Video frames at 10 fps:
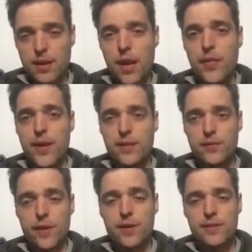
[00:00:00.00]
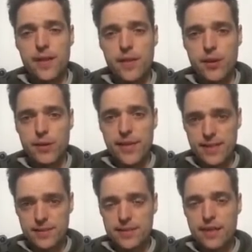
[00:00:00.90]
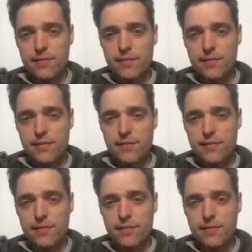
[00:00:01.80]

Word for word: I think it's fair to say there is an